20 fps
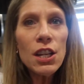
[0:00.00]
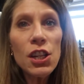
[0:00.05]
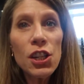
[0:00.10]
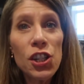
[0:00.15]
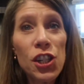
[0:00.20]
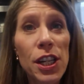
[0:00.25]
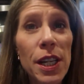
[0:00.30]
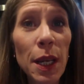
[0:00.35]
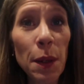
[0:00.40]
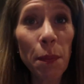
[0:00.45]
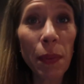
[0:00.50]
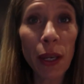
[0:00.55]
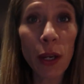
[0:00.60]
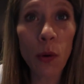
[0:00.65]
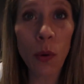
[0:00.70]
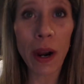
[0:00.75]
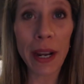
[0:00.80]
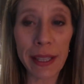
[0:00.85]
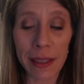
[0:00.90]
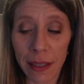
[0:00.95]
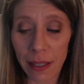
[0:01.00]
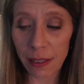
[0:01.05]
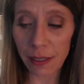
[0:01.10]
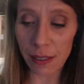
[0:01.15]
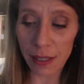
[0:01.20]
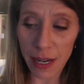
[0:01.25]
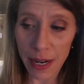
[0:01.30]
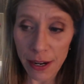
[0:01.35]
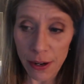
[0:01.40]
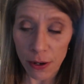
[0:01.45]
She can be quite the
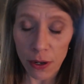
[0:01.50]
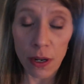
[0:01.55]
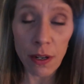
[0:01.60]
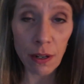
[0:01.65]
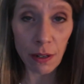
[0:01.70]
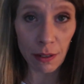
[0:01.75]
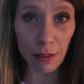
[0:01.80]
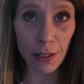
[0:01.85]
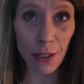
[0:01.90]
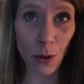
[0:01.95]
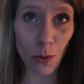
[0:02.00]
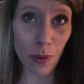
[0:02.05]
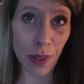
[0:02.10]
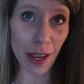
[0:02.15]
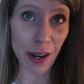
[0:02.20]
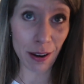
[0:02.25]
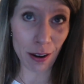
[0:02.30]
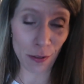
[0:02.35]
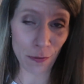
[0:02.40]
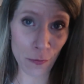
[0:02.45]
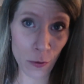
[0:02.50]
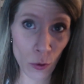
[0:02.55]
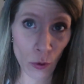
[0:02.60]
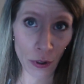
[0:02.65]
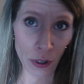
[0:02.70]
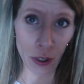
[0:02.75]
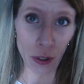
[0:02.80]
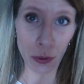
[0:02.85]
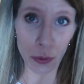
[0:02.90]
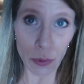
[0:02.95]
stinker. Don't let her
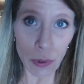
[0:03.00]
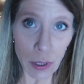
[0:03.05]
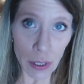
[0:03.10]
fool you.